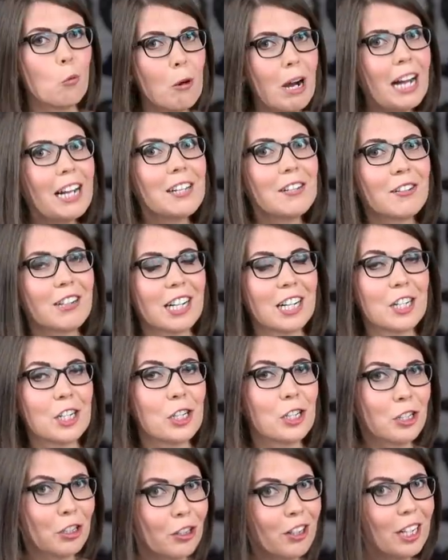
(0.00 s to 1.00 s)
While you can
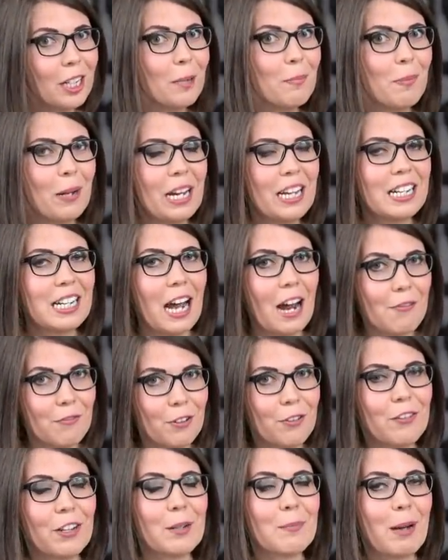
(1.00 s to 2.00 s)
surely paint
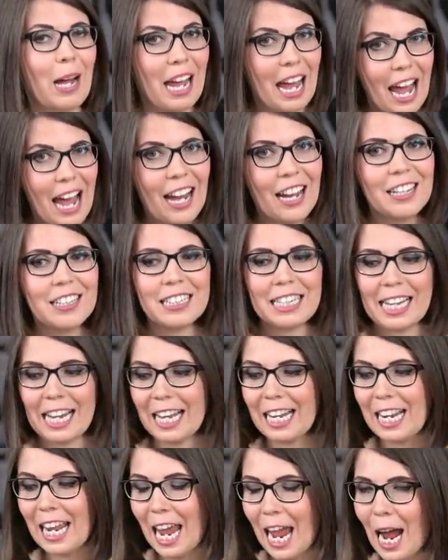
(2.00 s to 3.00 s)
everything by hand,
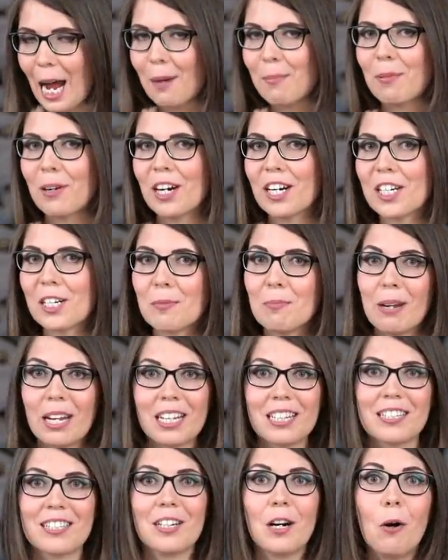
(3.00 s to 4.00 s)
an airbrush
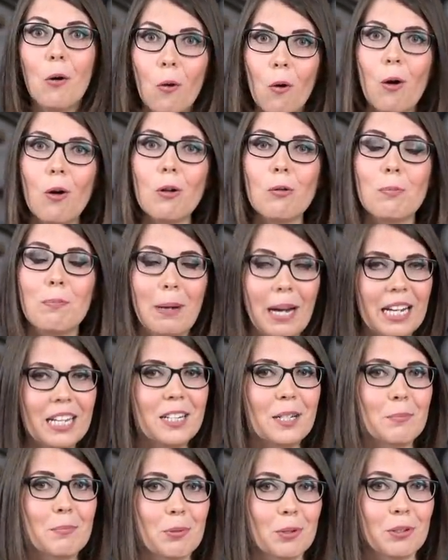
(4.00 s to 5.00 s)
makes the whole
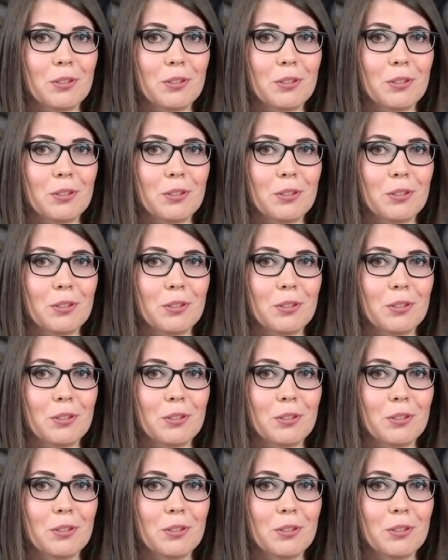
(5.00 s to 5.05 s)
painting